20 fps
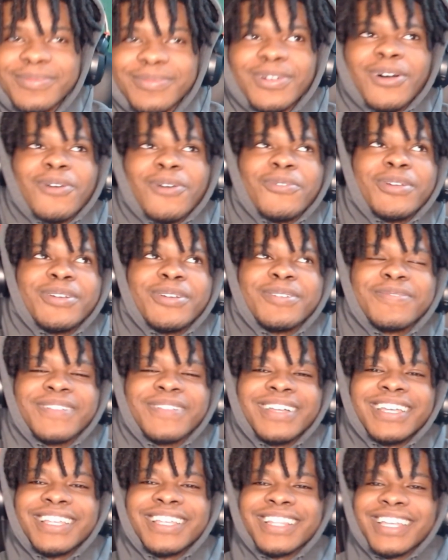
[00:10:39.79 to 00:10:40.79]
Bro, we were
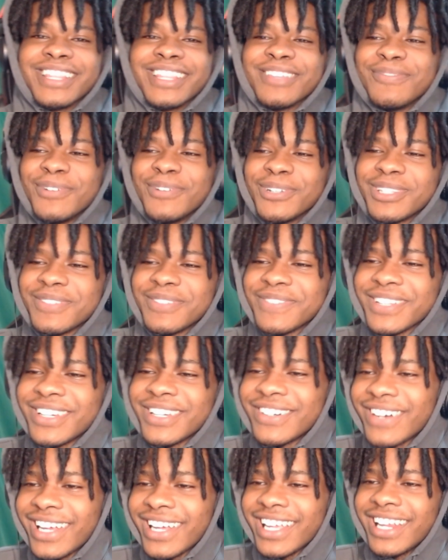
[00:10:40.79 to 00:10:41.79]
playing like the multiplayer,
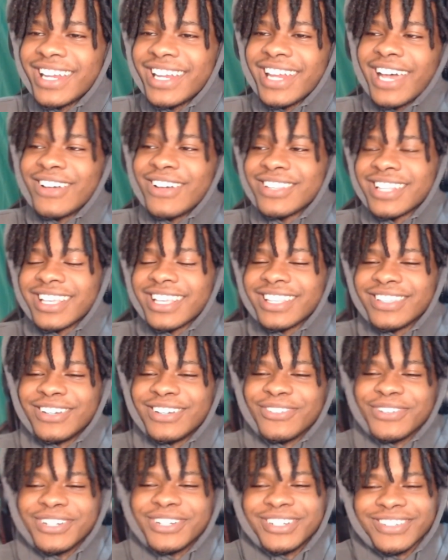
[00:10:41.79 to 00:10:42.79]
right? And I was like, you know,
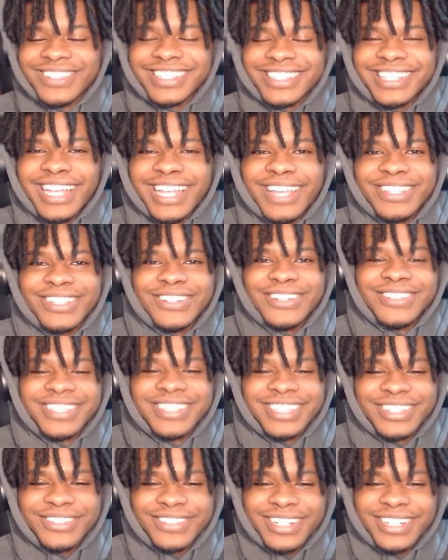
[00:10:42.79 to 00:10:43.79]
we were doing snipes
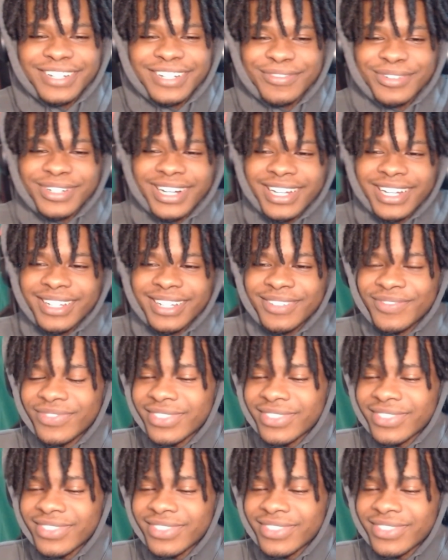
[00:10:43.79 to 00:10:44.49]
only or whatever, right?